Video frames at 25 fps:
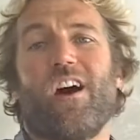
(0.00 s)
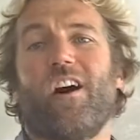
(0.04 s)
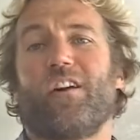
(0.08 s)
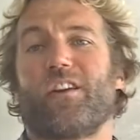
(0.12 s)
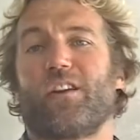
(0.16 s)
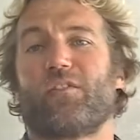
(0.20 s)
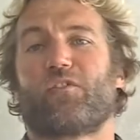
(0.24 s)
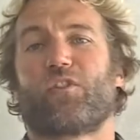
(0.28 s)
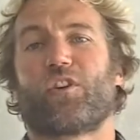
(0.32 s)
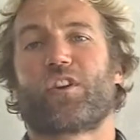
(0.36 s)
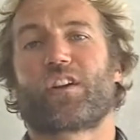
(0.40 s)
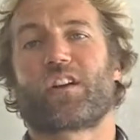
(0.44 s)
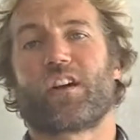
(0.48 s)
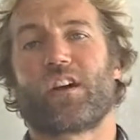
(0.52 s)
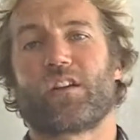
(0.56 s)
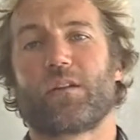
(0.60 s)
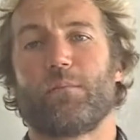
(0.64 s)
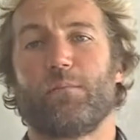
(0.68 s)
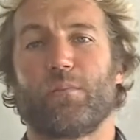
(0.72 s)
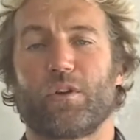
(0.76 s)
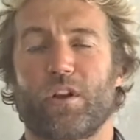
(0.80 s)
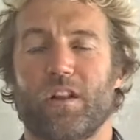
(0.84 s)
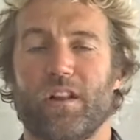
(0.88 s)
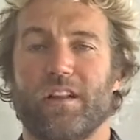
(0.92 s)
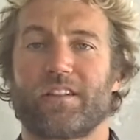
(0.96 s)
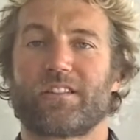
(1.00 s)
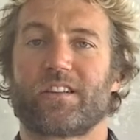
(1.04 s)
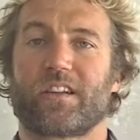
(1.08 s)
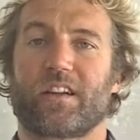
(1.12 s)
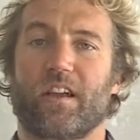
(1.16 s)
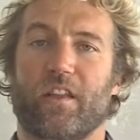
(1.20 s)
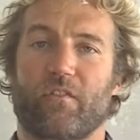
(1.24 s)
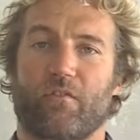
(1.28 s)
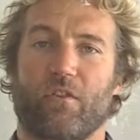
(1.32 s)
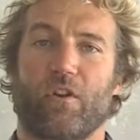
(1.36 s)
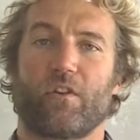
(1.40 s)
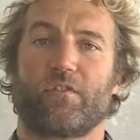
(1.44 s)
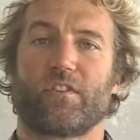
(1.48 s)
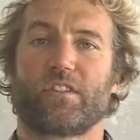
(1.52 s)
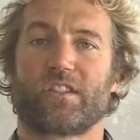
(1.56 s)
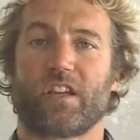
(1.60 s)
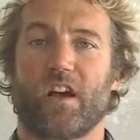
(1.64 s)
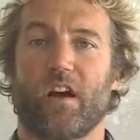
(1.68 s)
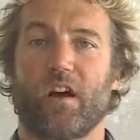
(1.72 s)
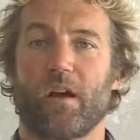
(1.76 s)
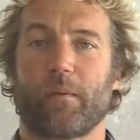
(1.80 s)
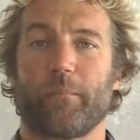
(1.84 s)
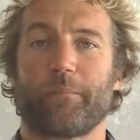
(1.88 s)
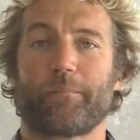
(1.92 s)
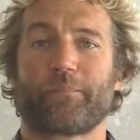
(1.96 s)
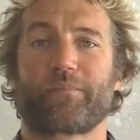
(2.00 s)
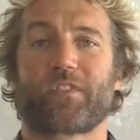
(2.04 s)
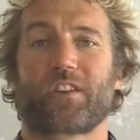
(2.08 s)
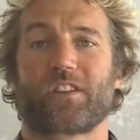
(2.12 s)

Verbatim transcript: and you've got to kind of muddle it together over time.